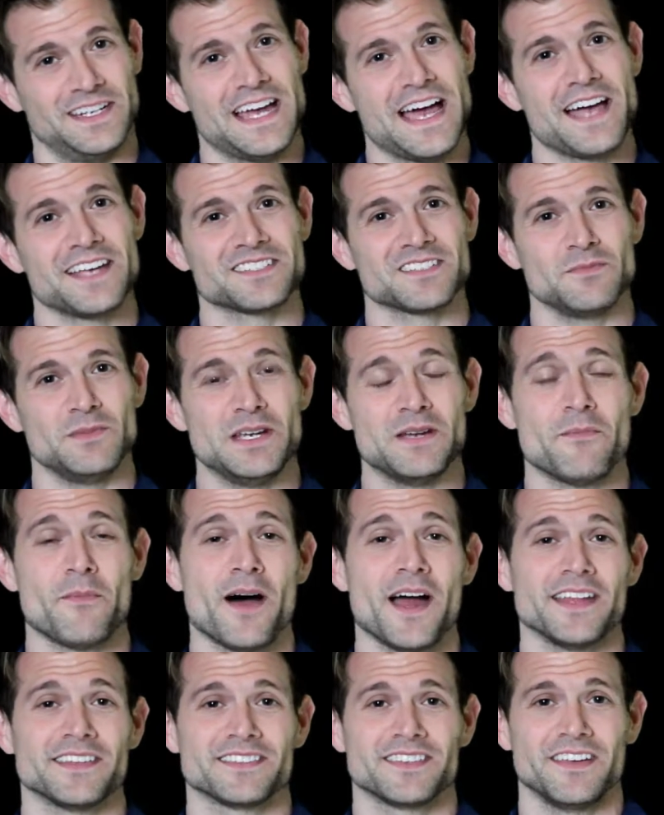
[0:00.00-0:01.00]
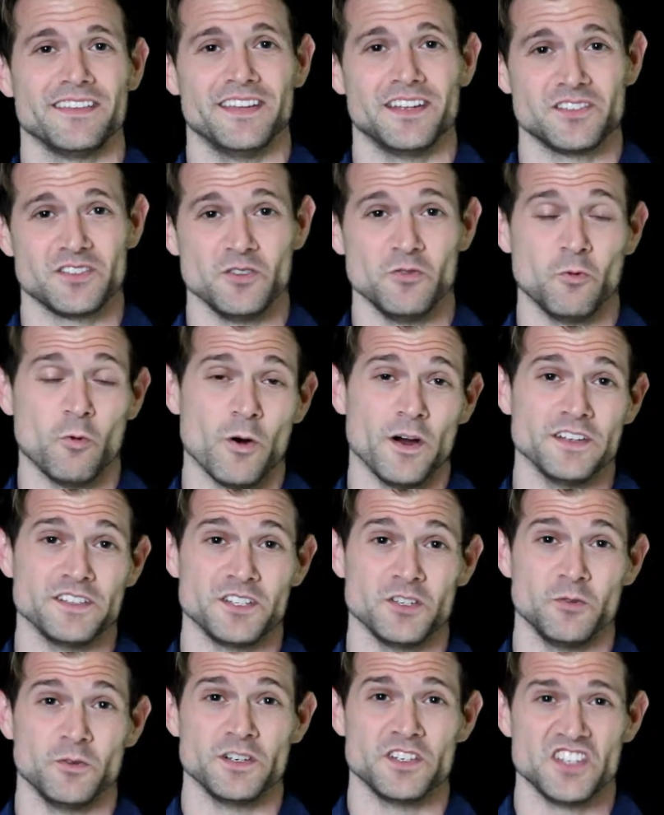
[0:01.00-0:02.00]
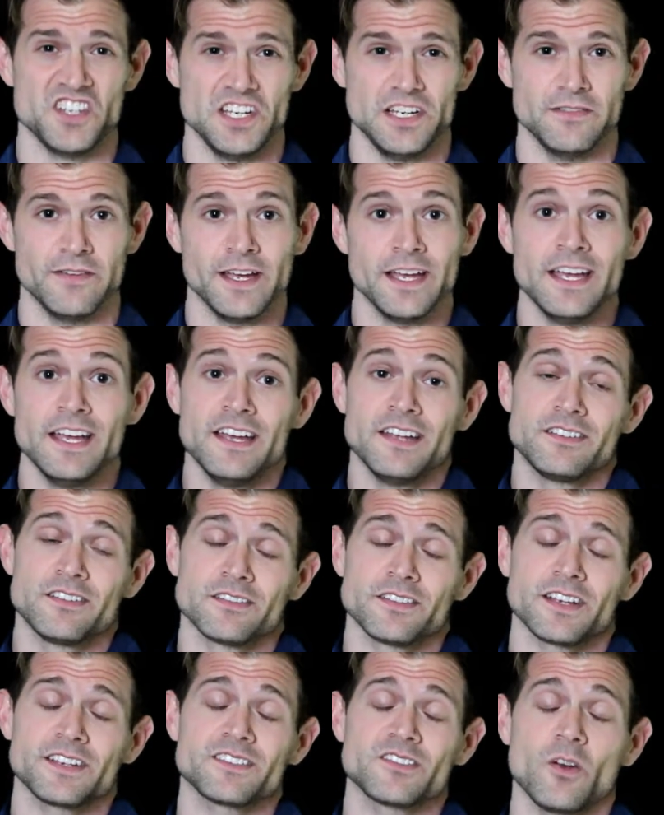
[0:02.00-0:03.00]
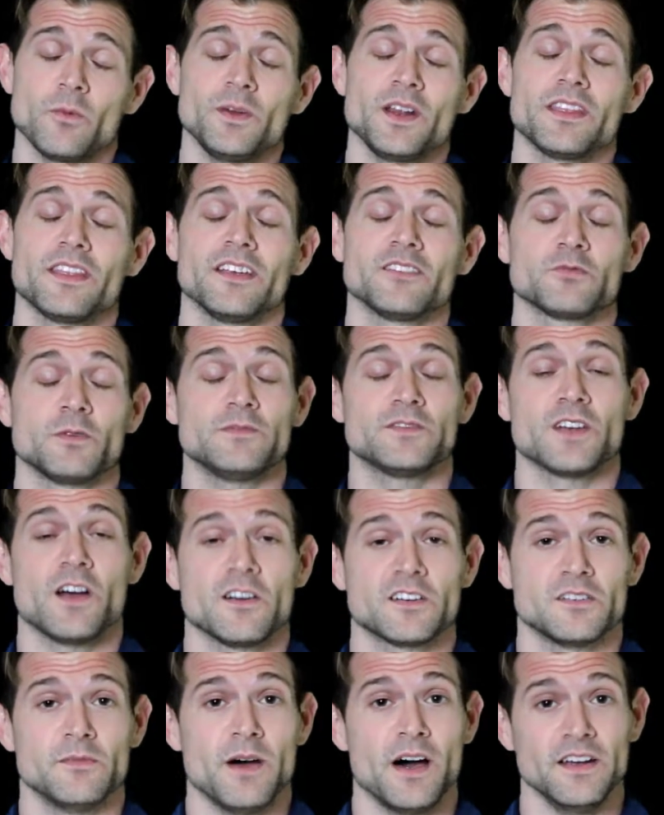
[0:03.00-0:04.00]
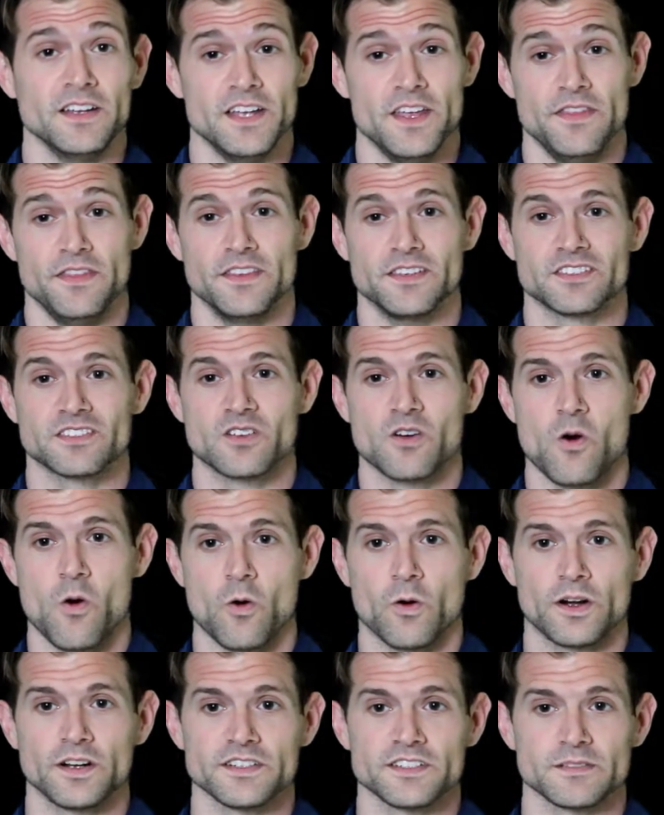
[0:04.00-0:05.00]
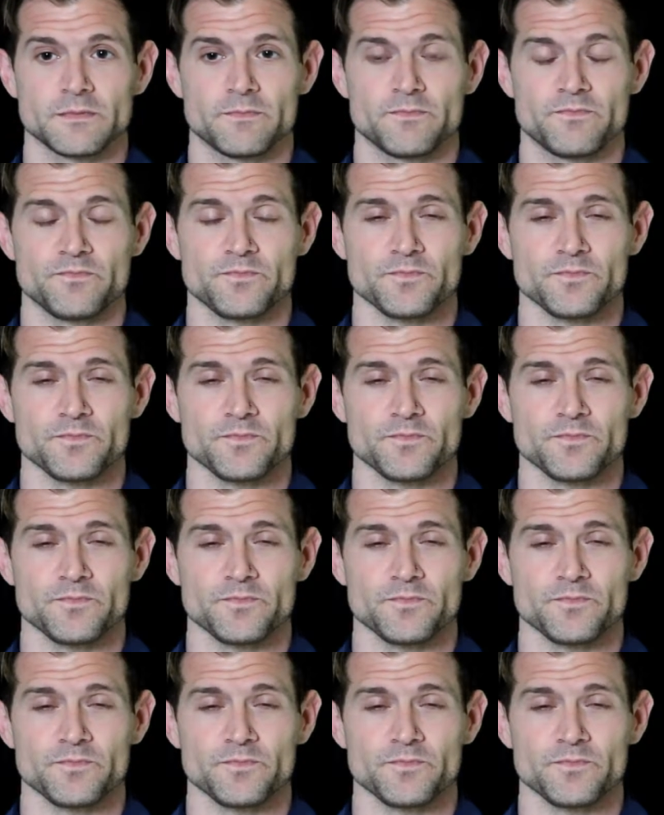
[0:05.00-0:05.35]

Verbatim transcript: It has to be a mindset that you want to achieve, just like so many things we've talked about in this course.